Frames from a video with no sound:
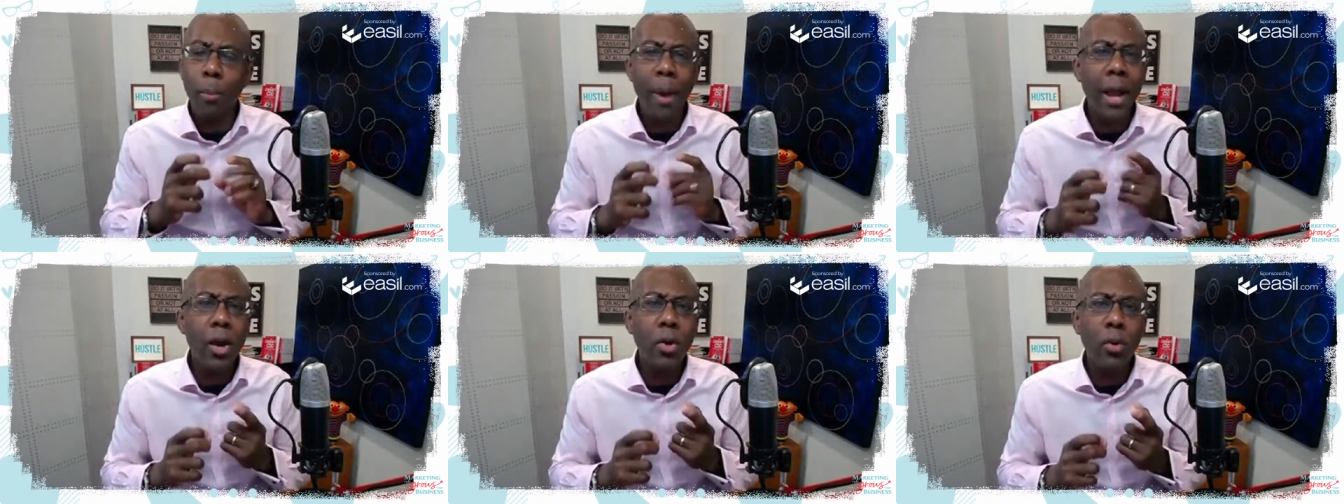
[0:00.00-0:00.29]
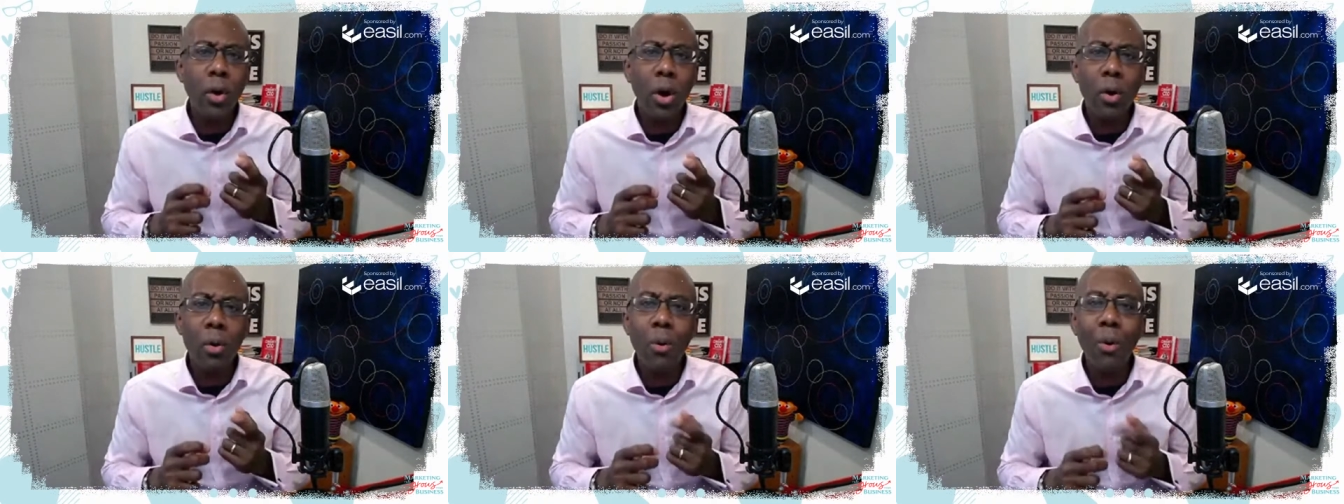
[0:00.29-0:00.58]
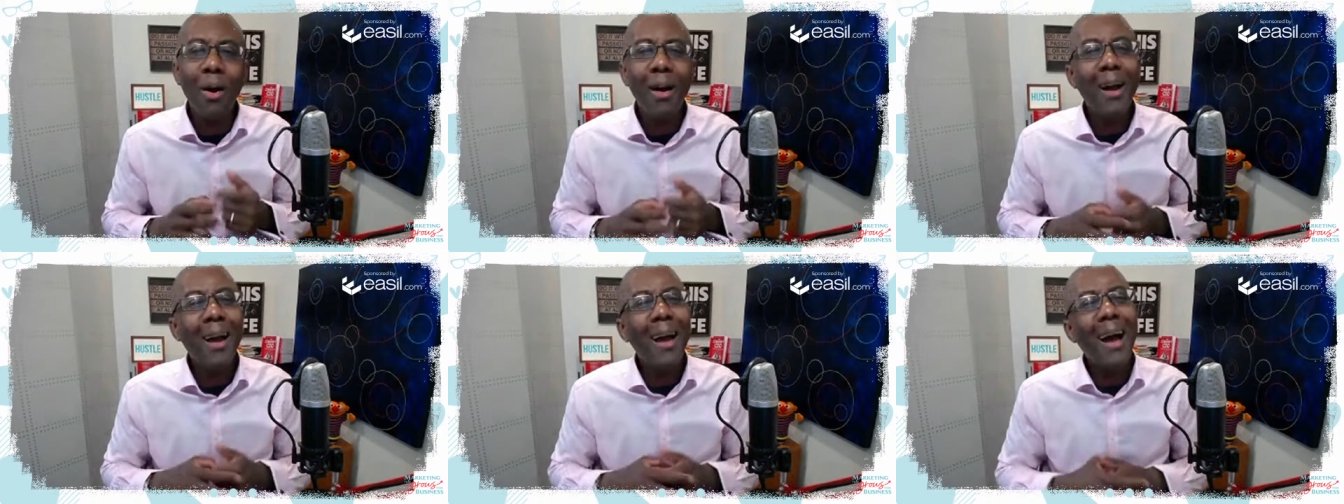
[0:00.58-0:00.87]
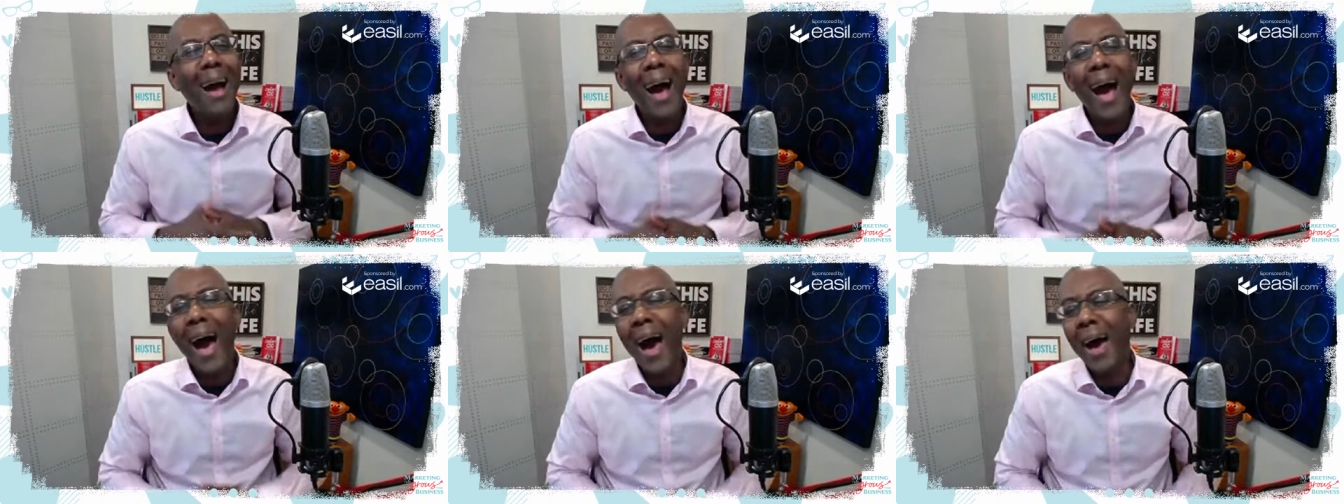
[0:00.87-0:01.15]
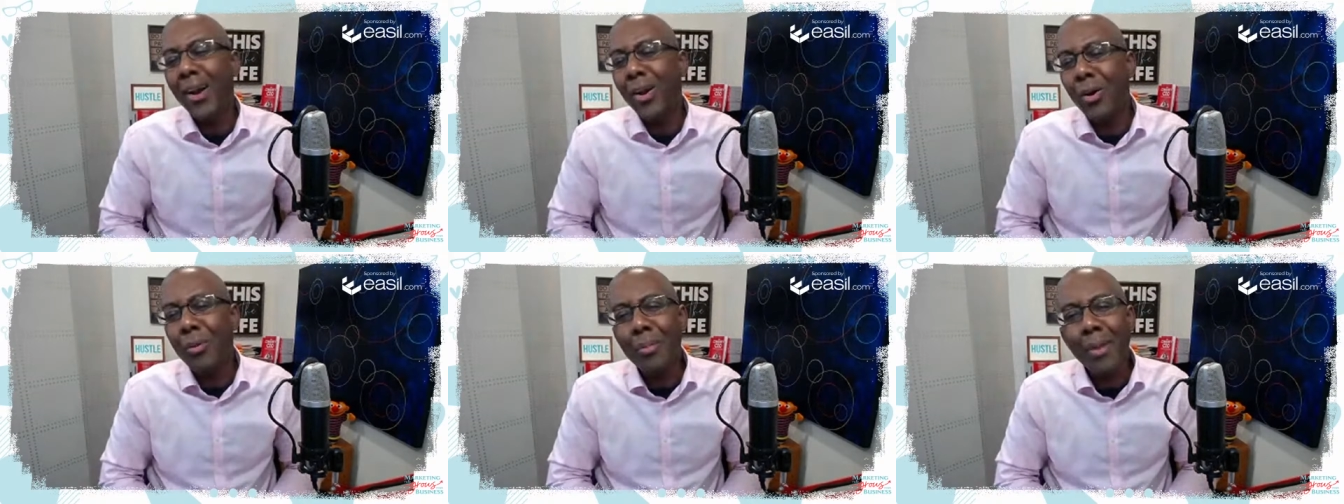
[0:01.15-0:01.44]
By grow,
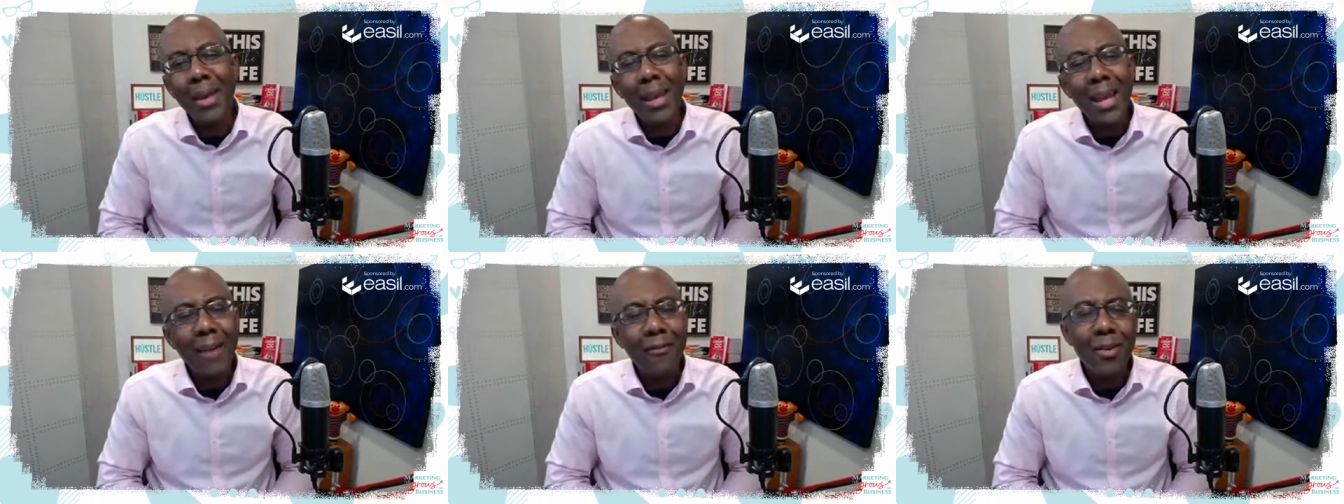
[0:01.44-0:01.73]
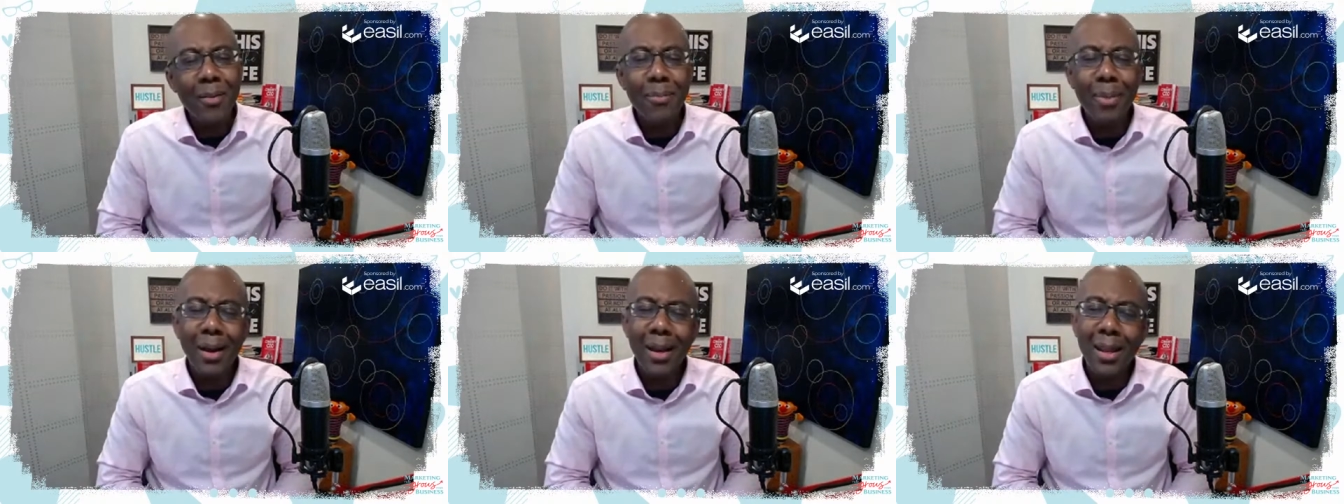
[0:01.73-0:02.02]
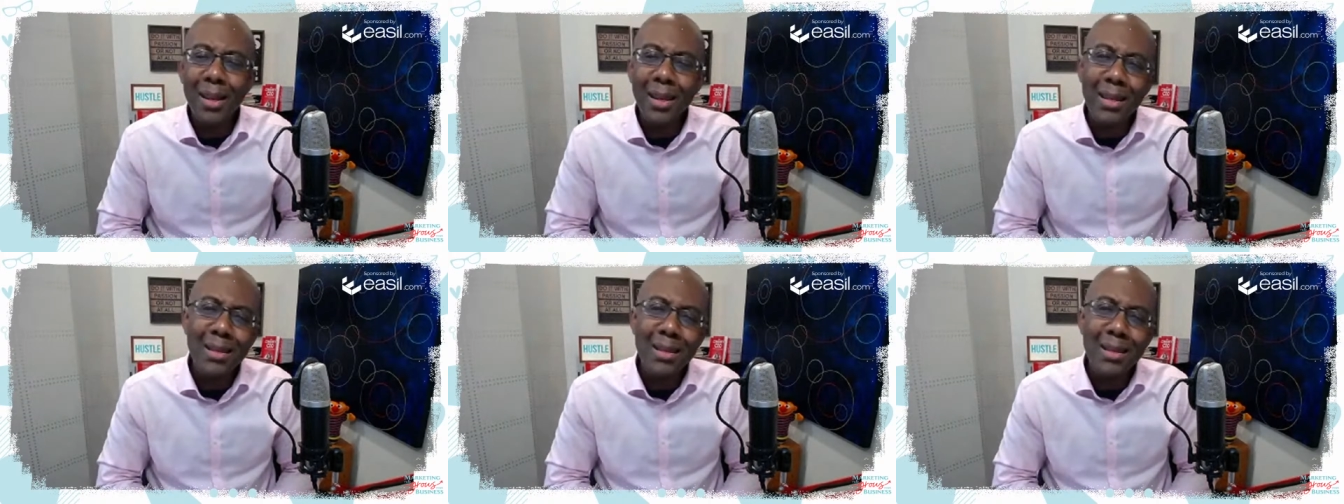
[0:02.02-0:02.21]
I don't mean everybody